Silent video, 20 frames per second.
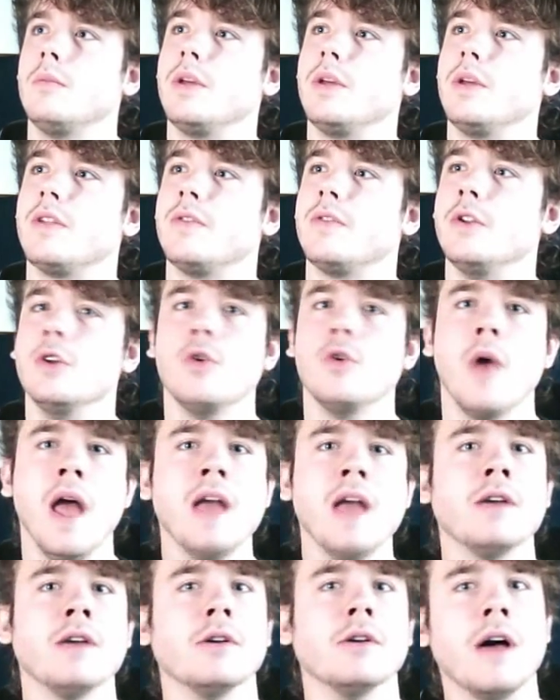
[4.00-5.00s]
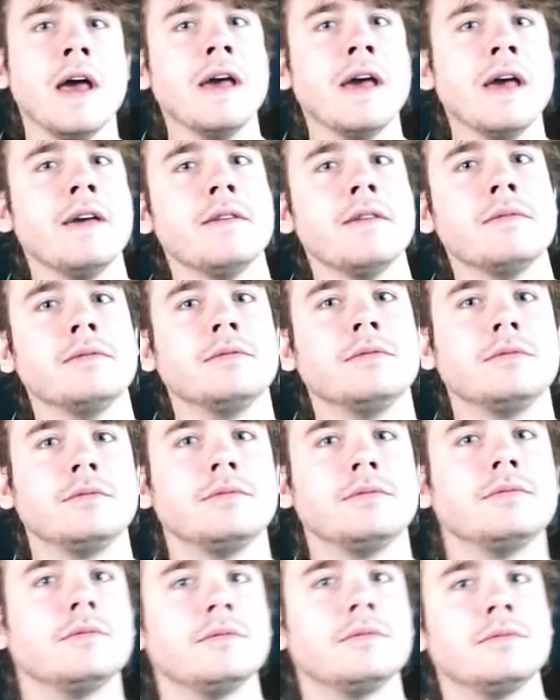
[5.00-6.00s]
Bit of a new angle, eh?
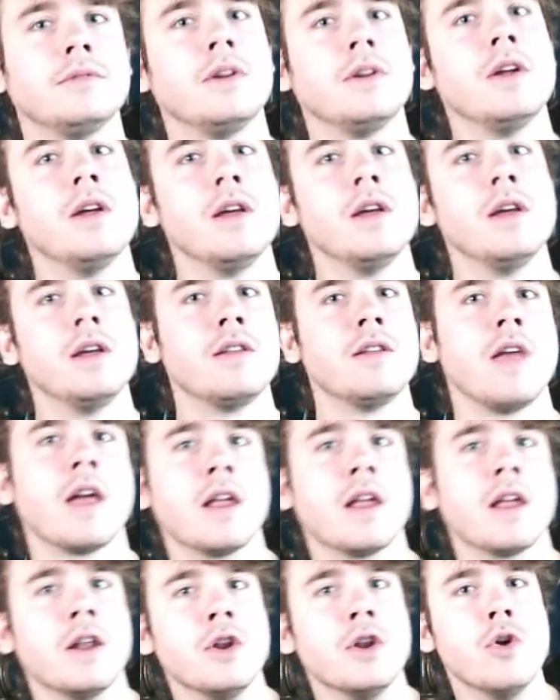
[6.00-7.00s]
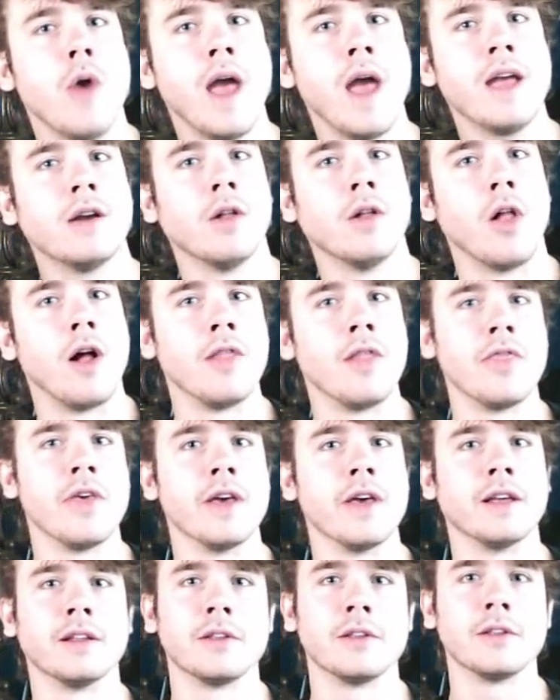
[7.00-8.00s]
Taking a new angle on
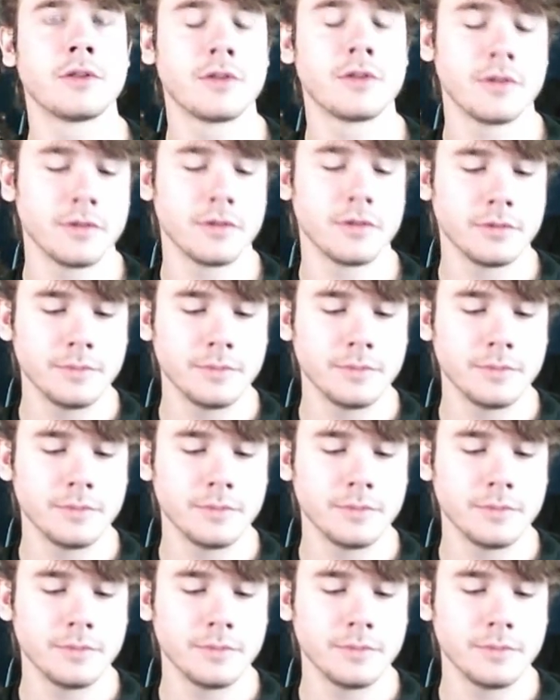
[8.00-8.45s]
things.